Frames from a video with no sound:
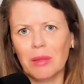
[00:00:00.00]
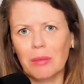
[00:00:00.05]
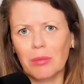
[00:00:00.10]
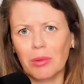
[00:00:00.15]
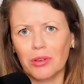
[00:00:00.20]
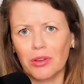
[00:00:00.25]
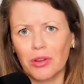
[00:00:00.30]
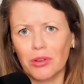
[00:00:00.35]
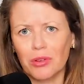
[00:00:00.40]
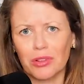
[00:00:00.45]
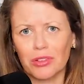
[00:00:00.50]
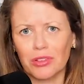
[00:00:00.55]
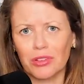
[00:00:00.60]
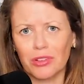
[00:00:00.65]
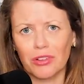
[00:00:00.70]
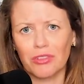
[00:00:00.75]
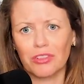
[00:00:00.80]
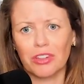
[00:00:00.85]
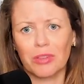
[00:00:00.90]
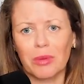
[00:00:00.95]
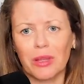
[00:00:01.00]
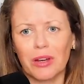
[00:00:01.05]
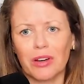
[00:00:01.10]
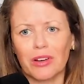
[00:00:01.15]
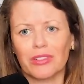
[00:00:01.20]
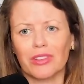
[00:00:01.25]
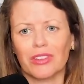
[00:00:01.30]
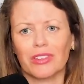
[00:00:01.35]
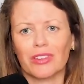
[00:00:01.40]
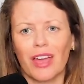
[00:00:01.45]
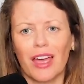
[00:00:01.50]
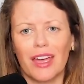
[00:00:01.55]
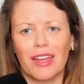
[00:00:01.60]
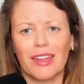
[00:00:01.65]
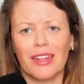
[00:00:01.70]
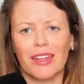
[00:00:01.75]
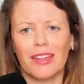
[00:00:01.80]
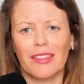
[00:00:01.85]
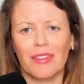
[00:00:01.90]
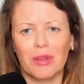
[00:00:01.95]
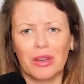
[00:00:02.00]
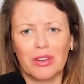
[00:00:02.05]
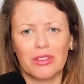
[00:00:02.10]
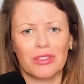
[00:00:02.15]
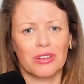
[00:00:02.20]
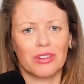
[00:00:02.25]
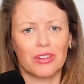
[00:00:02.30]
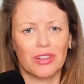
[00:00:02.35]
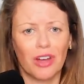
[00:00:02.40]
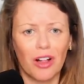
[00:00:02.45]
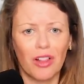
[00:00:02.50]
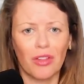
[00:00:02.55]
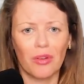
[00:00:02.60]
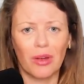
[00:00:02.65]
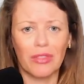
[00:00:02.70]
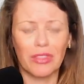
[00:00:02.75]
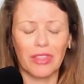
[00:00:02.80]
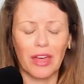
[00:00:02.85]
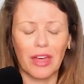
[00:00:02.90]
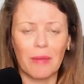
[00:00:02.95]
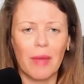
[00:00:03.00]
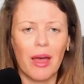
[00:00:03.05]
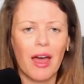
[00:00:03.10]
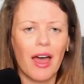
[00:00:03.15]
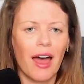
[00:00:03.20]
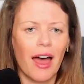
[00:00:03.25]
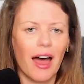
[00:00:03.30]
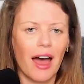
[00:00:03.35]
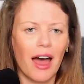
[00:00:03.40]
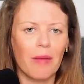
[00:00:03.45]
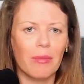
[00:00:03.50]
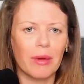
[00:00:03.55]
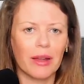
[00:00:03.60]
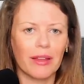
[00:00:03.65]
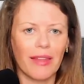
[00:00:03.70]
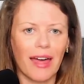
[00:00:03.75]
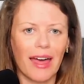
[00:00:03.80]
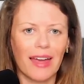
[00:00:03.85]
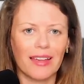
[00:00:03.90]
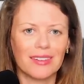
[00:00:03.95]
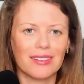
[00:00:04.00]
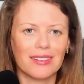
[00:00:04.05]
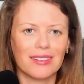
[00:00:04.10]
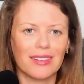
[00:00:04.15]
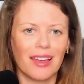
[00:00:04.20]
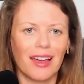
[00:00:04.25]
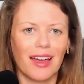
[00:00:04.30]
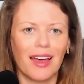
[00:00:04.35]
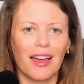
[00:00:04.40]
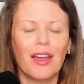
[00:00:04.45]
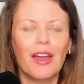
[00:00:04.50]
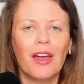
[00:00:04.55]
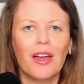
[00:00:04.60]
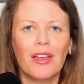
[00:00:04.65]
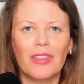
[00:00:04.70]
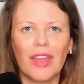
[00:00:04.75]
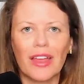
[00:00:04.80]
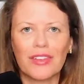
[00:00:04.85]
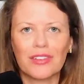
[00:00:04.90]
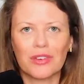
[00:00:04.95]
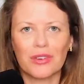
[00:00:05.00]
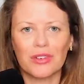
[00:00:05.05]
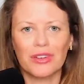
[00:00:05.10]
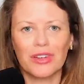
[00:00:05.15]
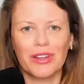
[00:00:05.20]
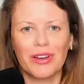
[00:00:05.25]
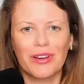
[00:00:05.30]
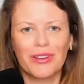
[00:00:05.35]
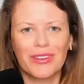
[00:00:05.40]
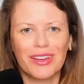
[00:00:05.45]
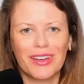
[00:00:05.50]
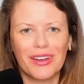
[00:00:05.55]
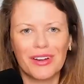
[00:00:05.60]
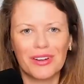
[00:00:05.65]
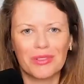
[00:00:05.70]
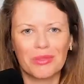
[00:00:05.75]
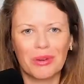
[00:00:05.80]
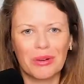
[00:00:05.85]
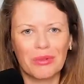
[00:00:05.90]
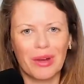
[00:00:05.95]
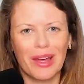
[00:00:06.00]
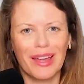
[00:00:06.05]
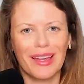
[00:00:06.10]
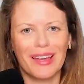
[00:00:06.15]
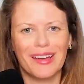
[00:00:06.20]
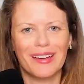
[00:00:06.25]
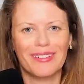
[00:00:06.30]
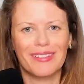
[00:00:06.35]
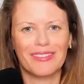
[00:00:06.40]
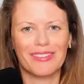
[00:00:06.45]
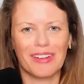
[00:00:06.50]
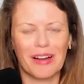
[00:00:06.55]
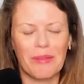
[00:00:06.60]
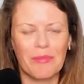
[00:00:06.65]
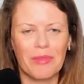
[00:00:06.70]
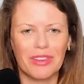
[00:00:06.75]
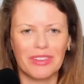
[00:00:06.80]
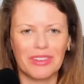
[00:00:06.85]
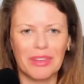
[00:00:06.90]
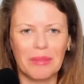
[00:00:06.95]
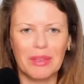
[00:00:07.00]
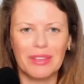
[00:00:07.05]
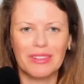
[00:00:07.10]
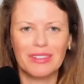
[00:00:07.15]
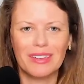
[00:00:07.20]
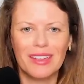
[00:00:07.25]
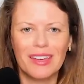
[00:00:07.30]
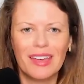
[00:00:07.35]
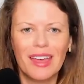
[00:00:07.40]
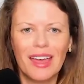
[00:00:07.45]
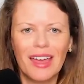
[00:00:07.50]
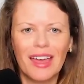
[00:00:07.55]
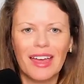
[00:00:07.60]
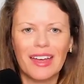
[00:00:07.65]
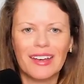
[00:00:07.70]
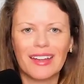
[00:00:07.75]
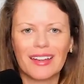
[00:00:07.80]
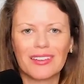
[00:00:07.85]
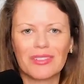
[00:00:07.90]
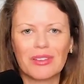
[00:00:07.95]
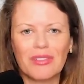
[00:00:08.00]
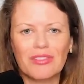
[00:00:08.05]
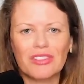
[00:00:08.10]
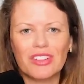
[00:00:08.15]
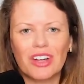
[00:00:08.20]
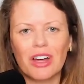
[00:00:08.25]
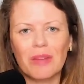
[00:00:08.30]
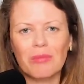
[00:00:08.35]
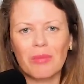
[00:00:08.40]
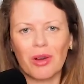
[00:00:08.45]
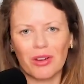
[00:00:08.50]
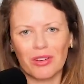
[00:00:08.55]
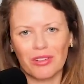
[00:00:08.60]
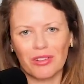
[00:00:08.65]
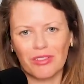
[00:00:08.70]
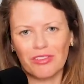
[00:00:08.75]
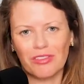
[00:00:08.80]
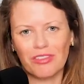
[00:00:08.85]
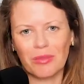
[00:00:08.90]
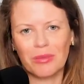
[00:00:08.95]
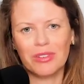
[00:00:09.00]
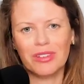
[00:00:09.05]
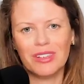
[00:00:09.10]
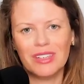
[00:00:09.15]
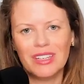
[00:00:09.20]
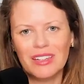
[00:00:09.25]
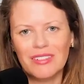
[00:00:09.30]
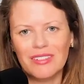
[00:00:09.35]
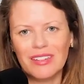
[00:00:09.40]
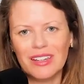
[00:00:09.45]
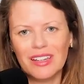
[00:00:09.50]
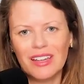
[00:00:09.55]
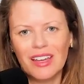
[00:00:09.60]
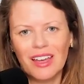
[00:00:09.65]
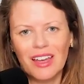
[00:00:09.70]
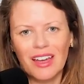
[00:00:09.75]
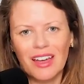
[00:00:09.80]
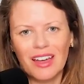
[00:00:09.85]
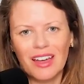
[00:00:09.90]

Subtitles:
people don't deserve to be in our society and that we shouldn't tolerate them. But alas, that scrutiny only goes one way from the CBC. Next, we have Don Martin from CTV.